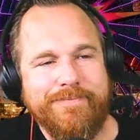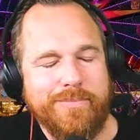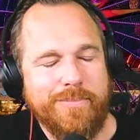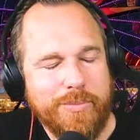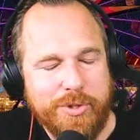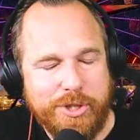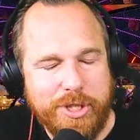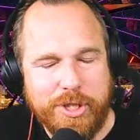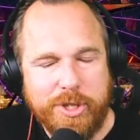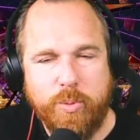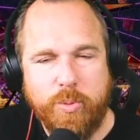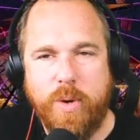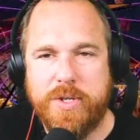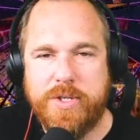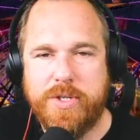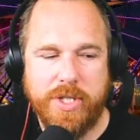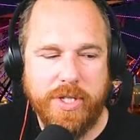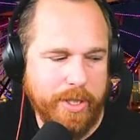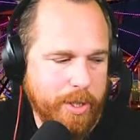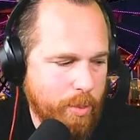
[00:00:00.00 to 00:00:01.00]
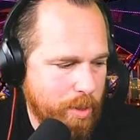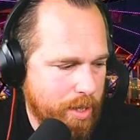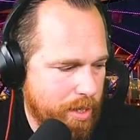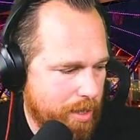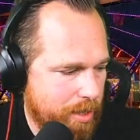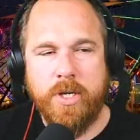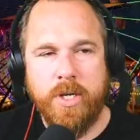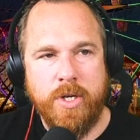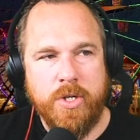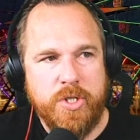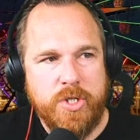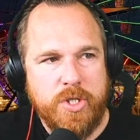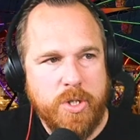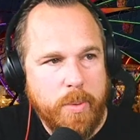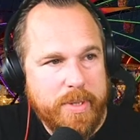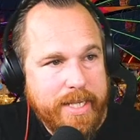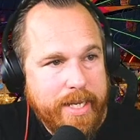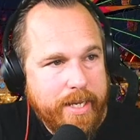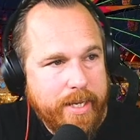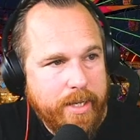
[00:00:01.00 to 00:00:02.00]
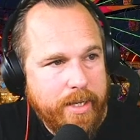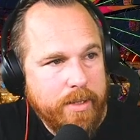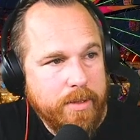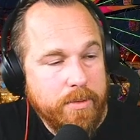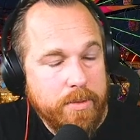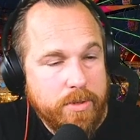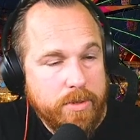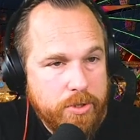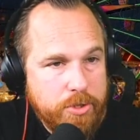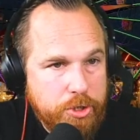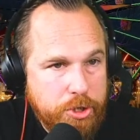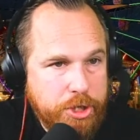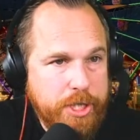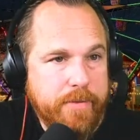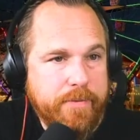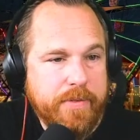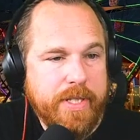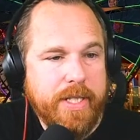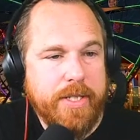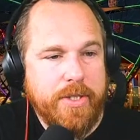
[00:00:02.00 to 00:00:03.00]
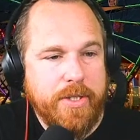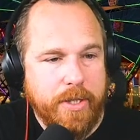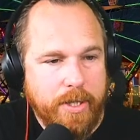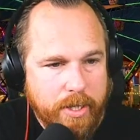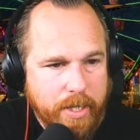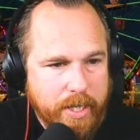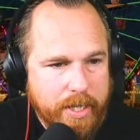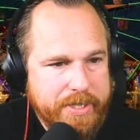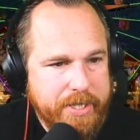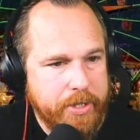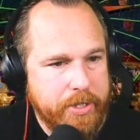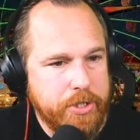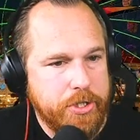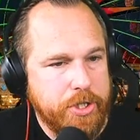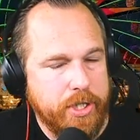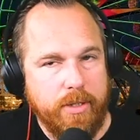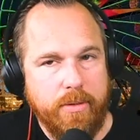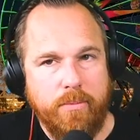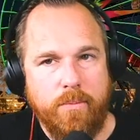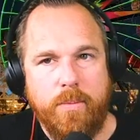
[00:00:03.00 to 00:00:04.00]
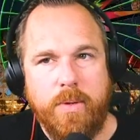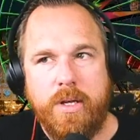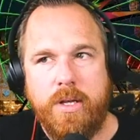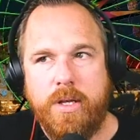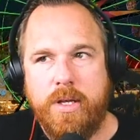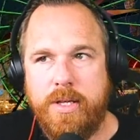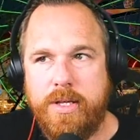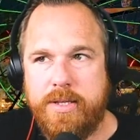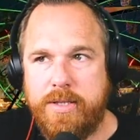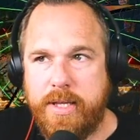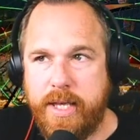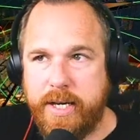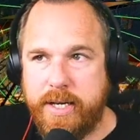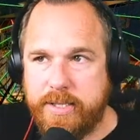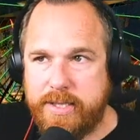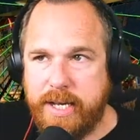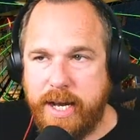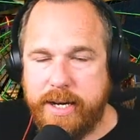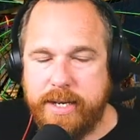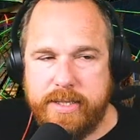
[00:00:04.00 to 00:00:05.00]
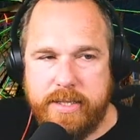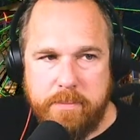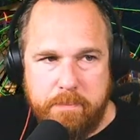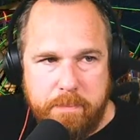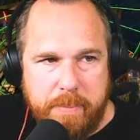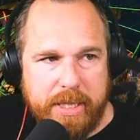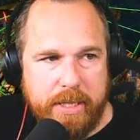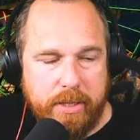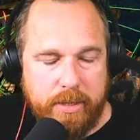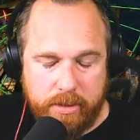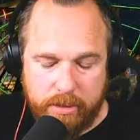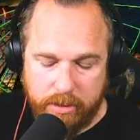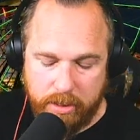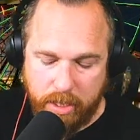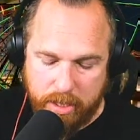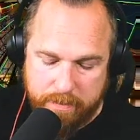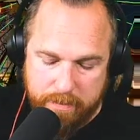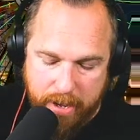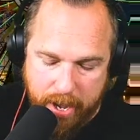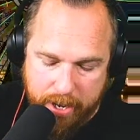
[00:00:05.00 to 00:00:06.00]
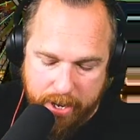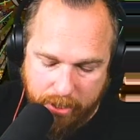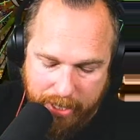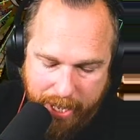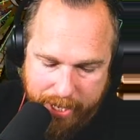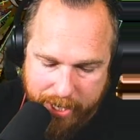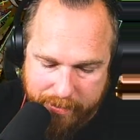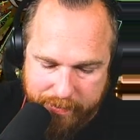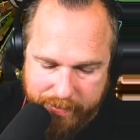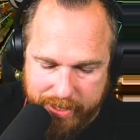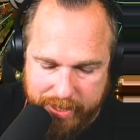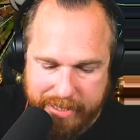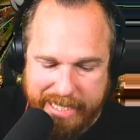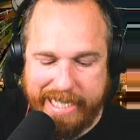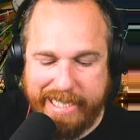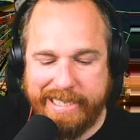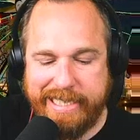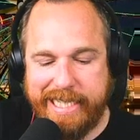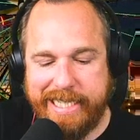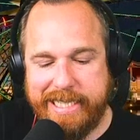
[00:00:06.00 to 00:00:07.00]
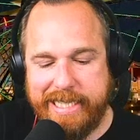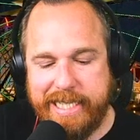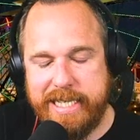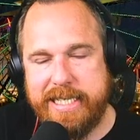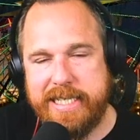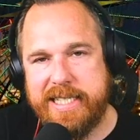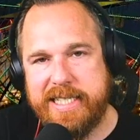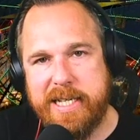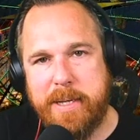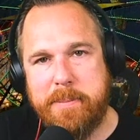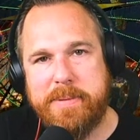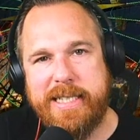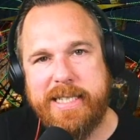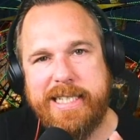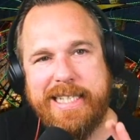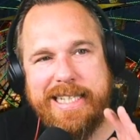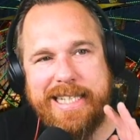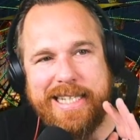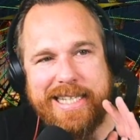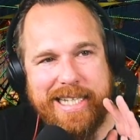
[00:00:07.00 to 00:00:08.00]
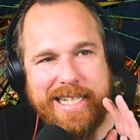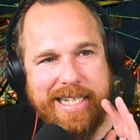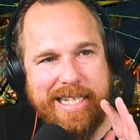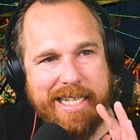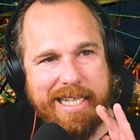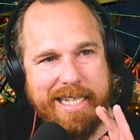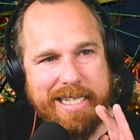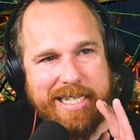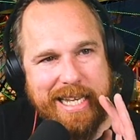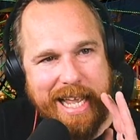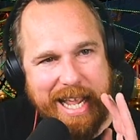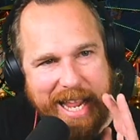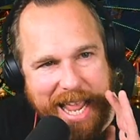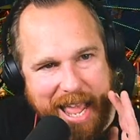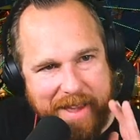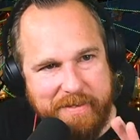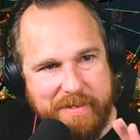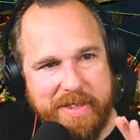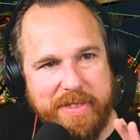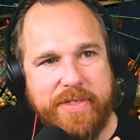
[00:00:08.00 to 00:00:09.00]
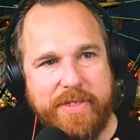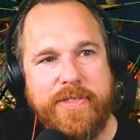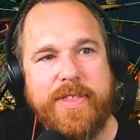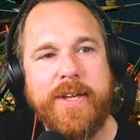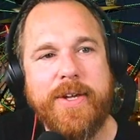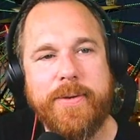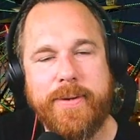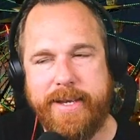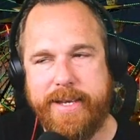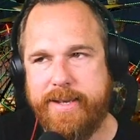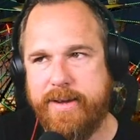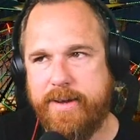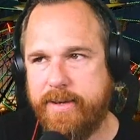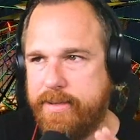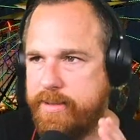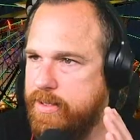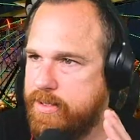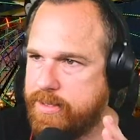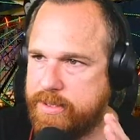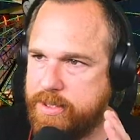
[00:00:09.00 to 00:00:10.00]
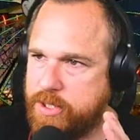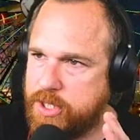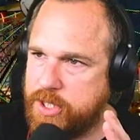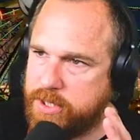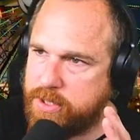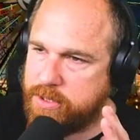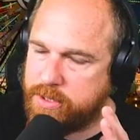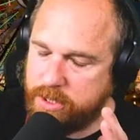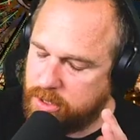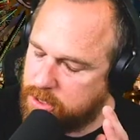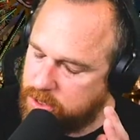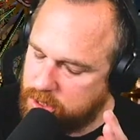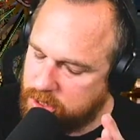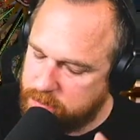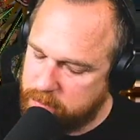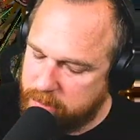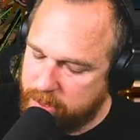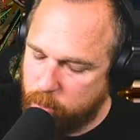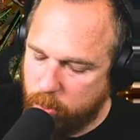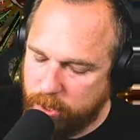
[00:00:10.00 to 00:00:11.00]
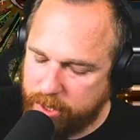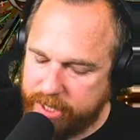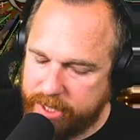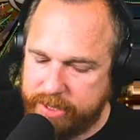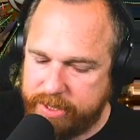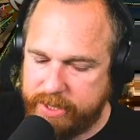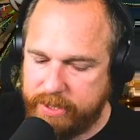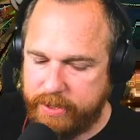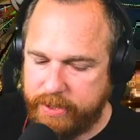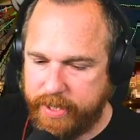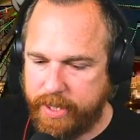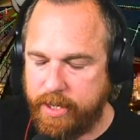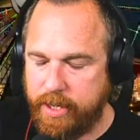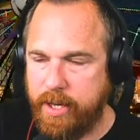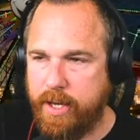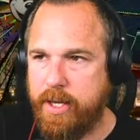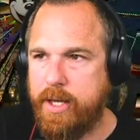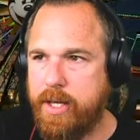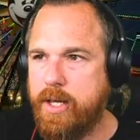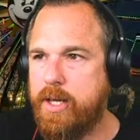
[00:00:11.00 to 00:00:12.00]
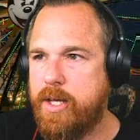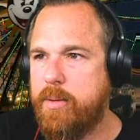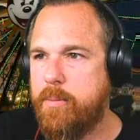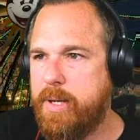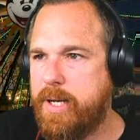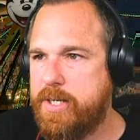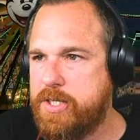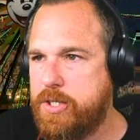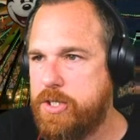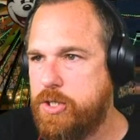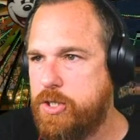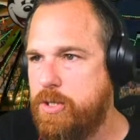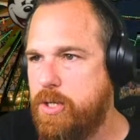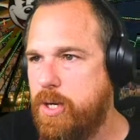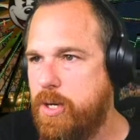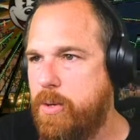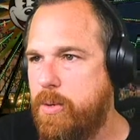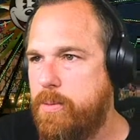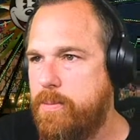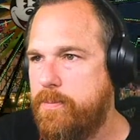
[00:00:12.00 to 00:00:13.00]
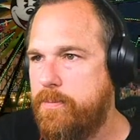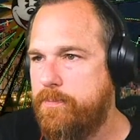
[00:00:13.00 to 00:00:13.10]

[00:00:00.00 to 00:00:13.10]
just wasn't going to work. So when they shifted their attention, they decided to build a model out of it. Now they did something that I have a theory on. This is just just just my working theory because as you know,